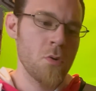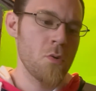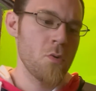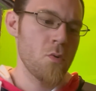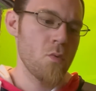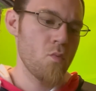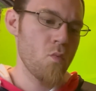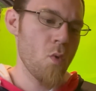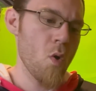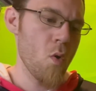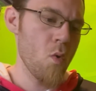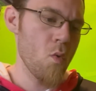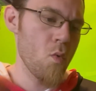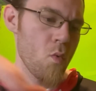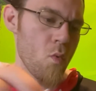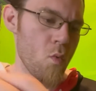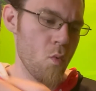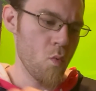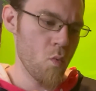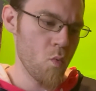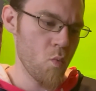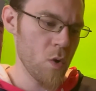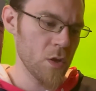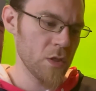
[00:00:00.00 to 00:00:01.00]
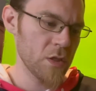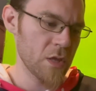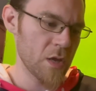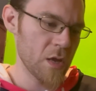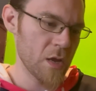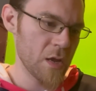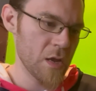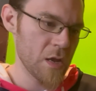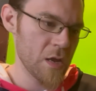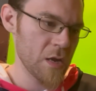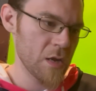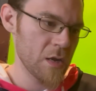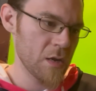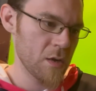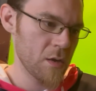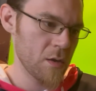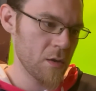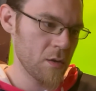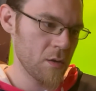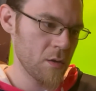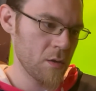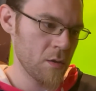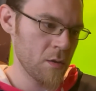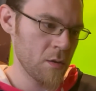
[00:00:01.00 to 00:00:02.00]
Whoa, what the heck?
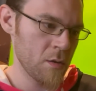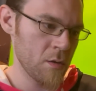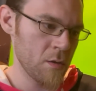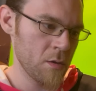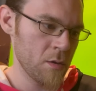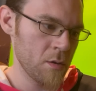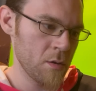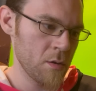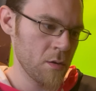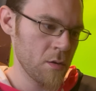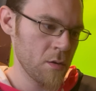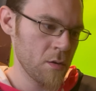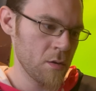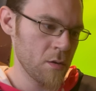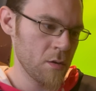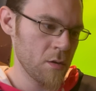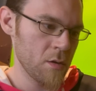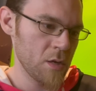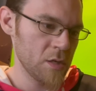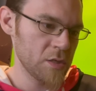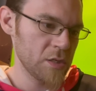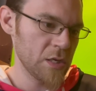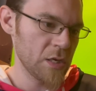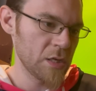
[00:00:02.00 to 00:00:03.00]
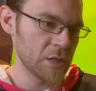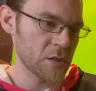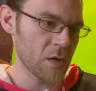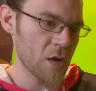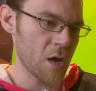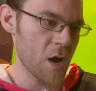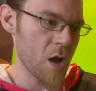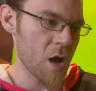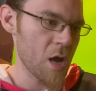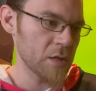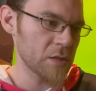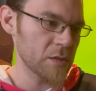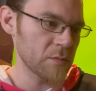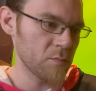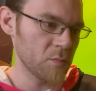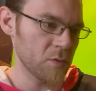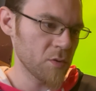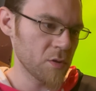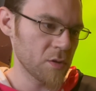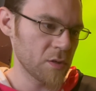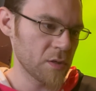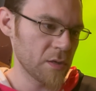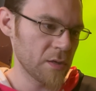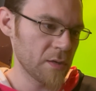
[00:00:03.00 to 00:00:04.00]
This thing's awesome
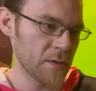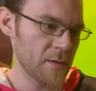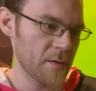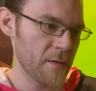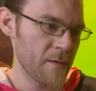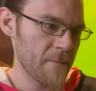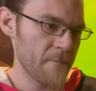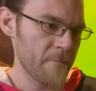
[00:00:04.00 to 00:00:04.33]
looking.